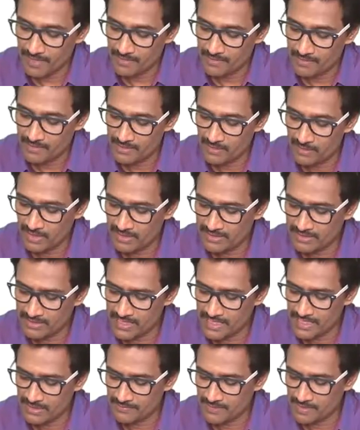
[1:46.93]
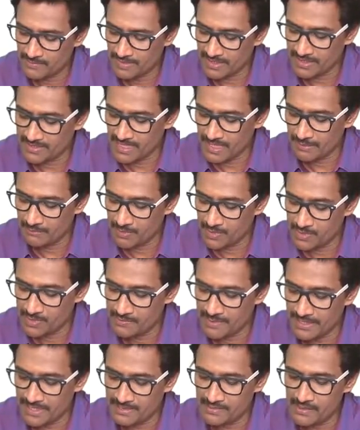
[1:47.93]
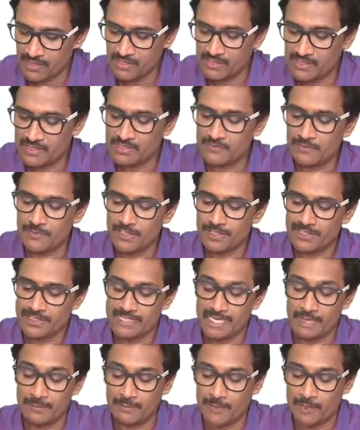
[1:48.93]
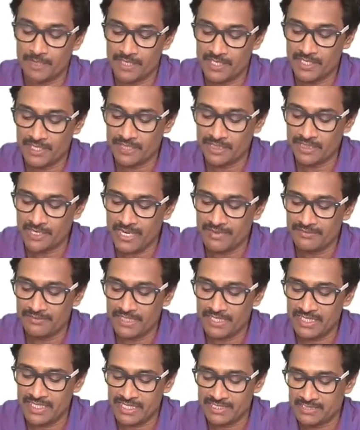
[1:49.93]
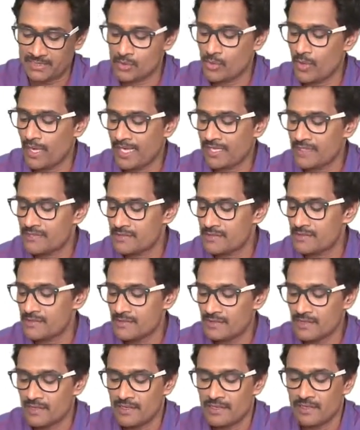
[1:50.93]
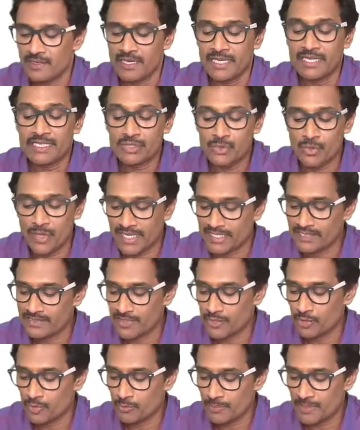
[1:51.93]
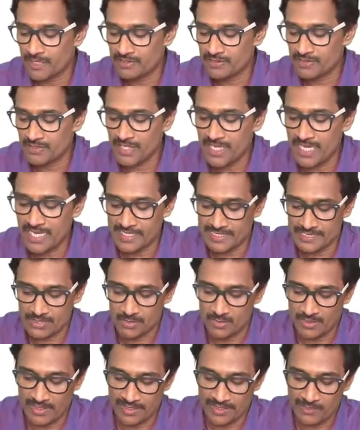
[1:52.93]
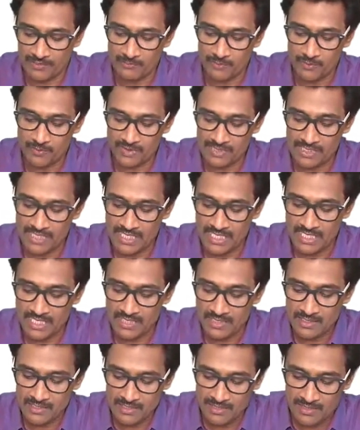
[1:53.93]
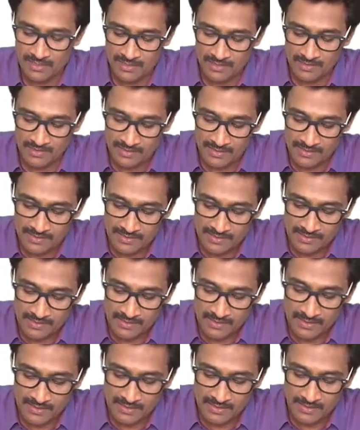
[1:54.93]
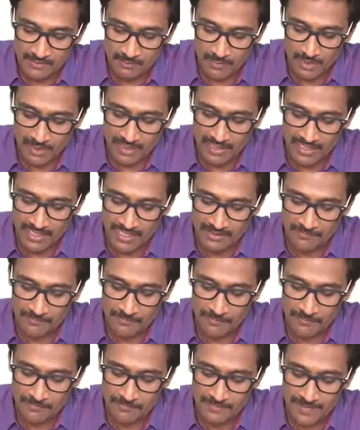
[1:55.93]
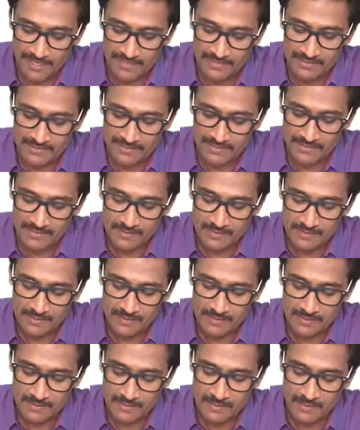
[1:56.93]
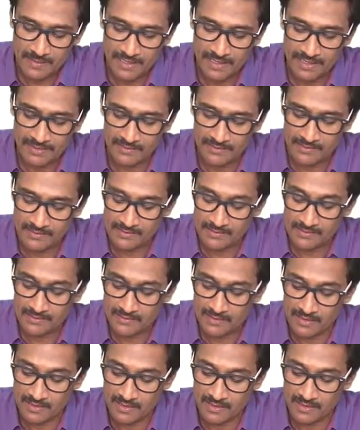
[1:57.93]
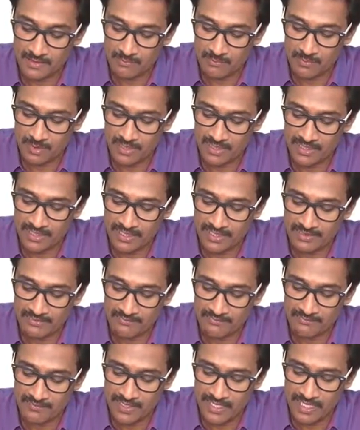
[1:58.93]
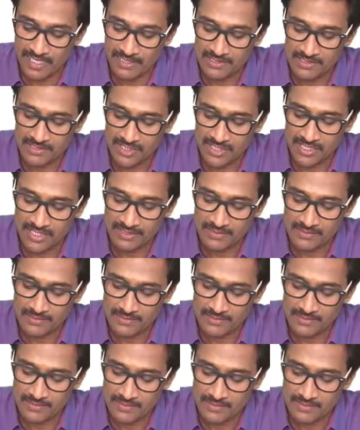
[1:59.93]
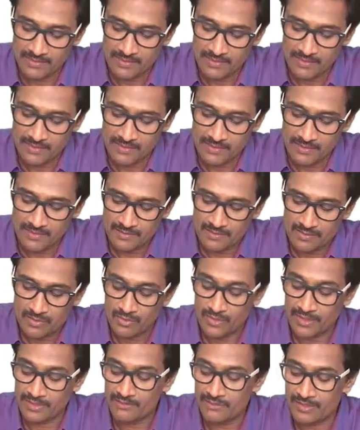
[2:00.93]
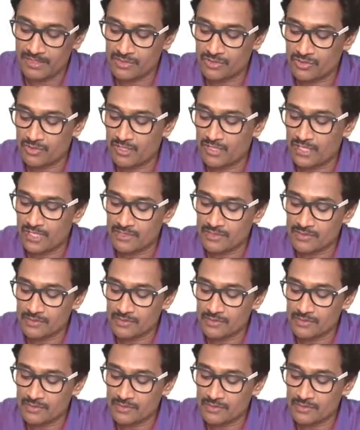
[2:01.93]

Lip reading: So let's take up some examples based on this. For example, here you have e raised to x into x cube plus 3x square. If you see, this is nothing but f of x and this is nothing but f dash x. So eventually it's